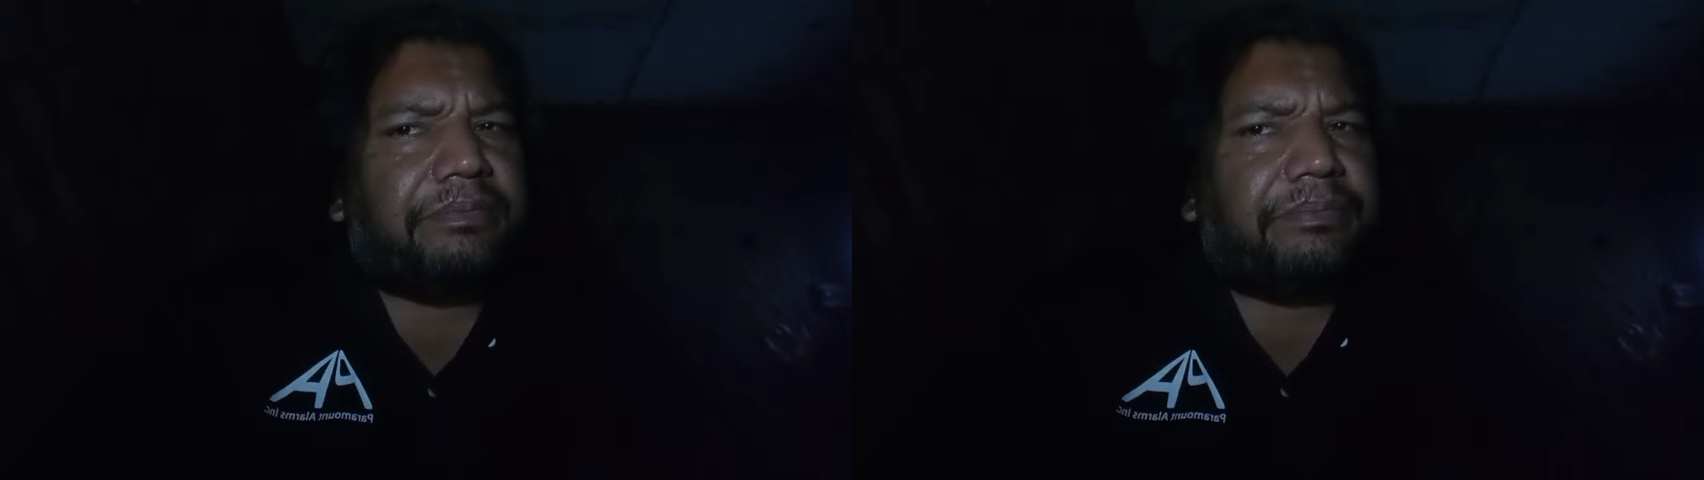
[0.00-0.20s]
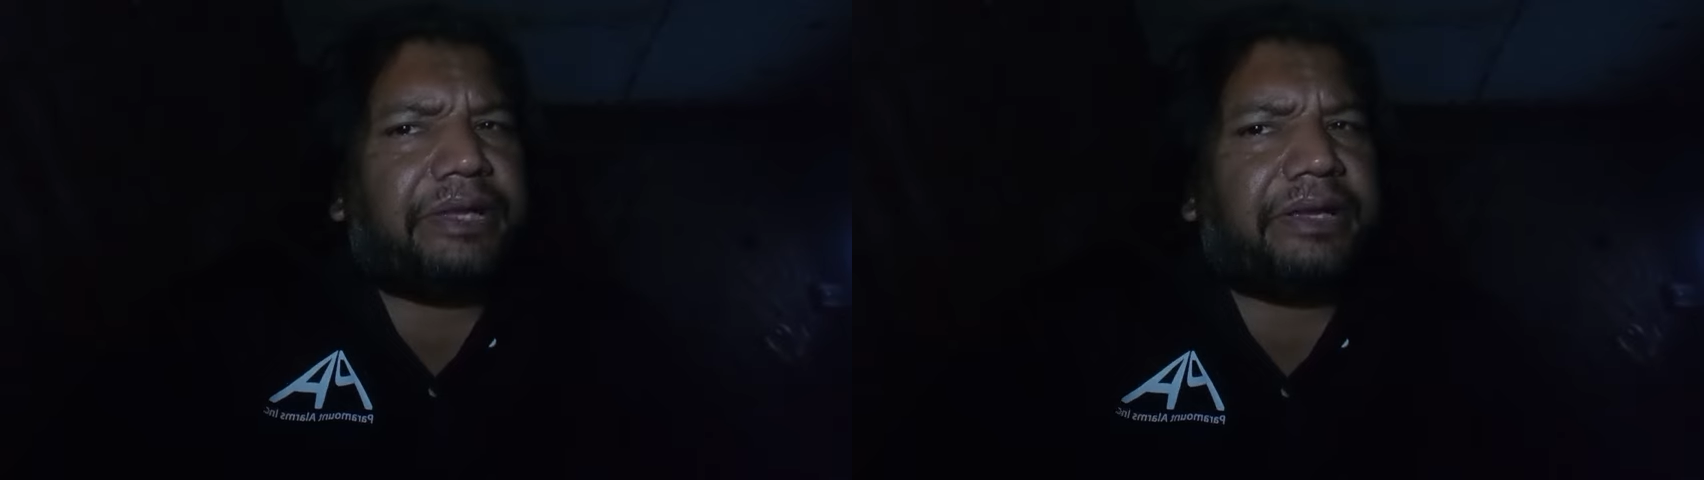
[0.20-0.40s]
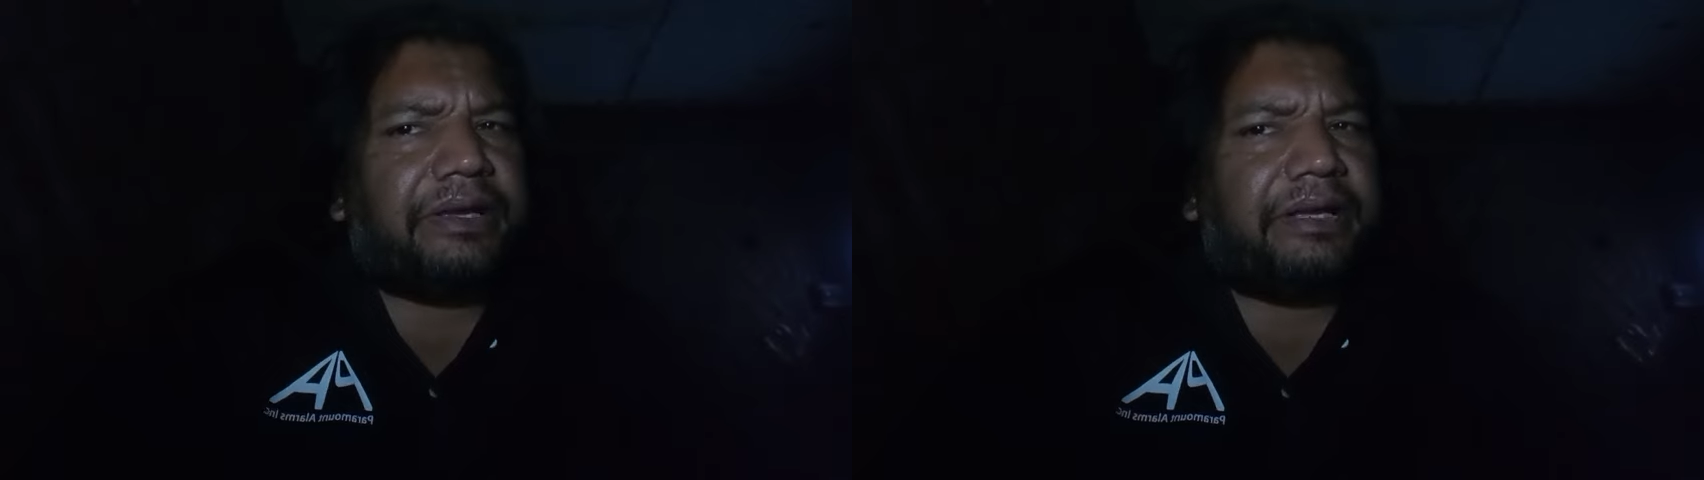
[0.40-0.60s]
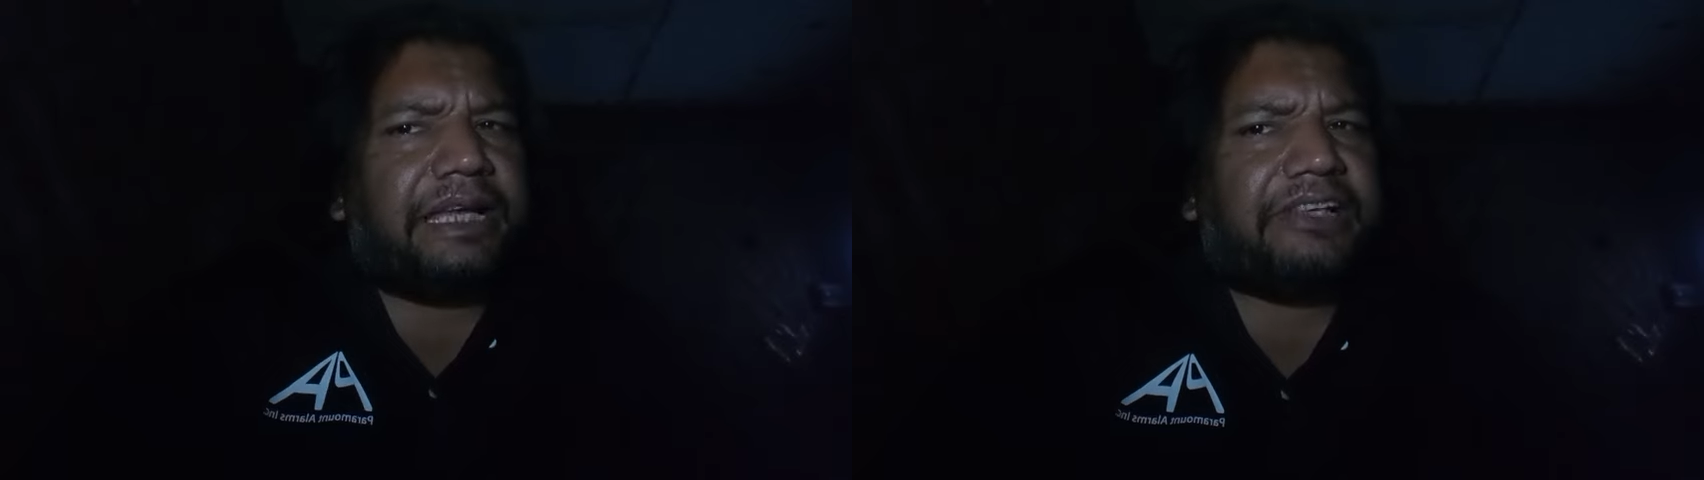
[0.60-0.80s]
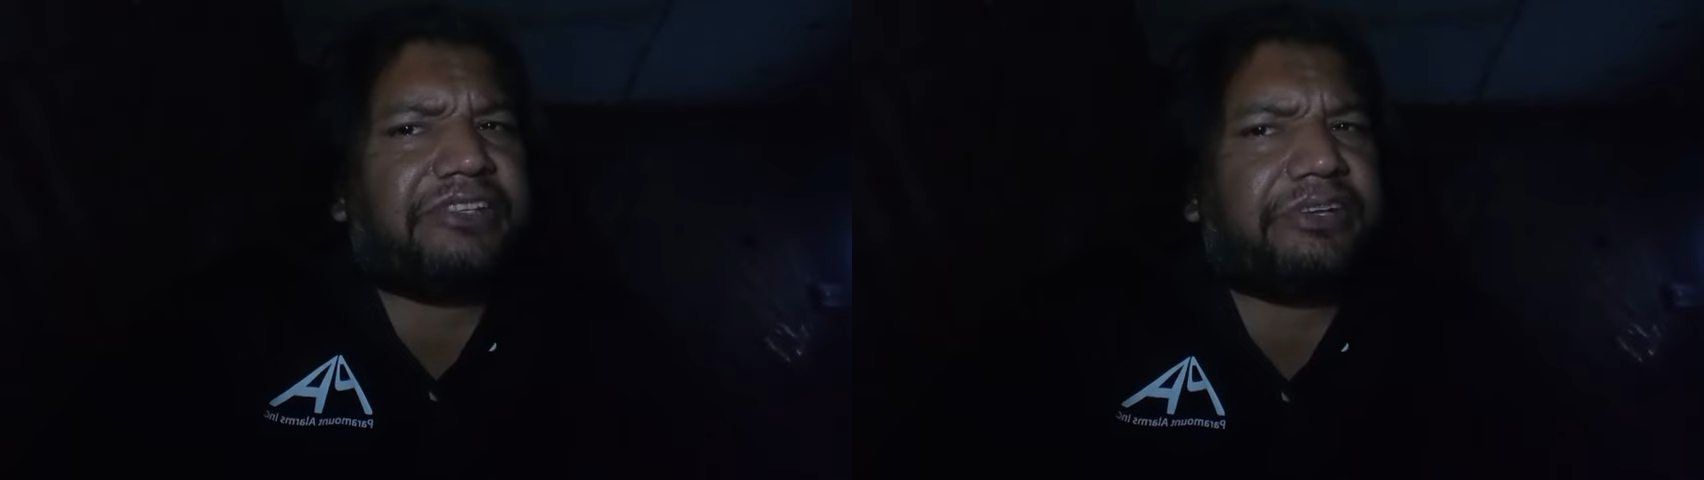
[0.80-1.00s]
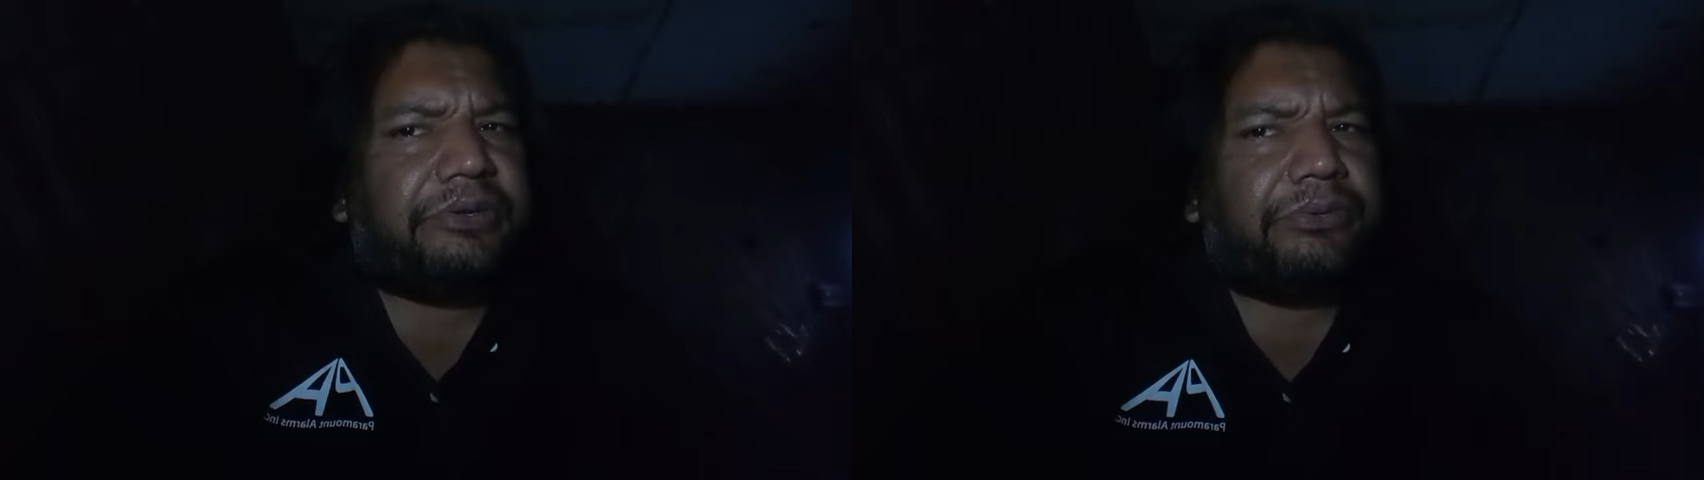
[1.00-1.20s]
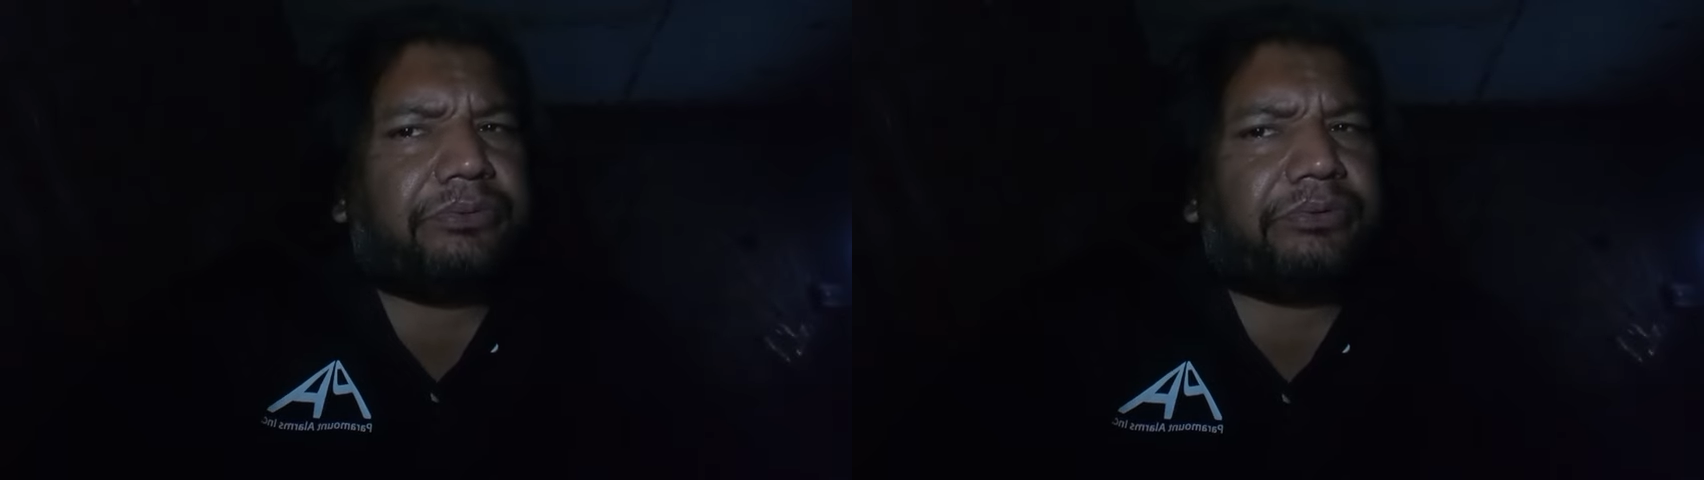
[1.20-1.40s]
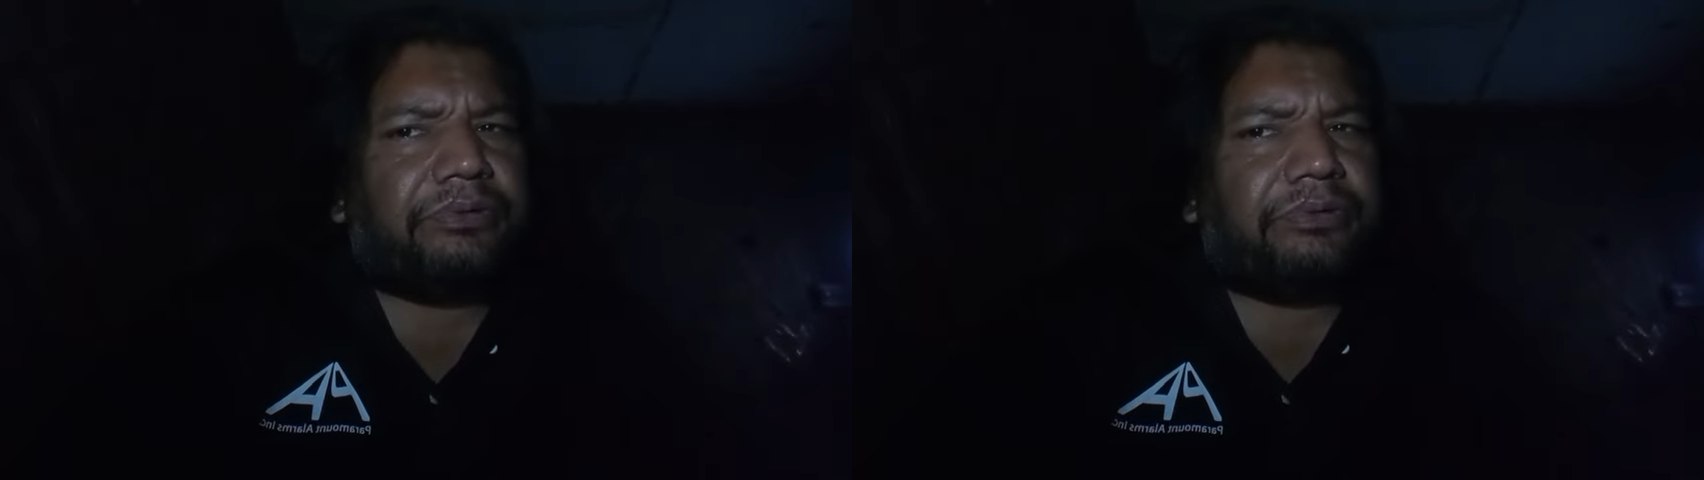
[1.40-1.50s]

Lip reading: Page executed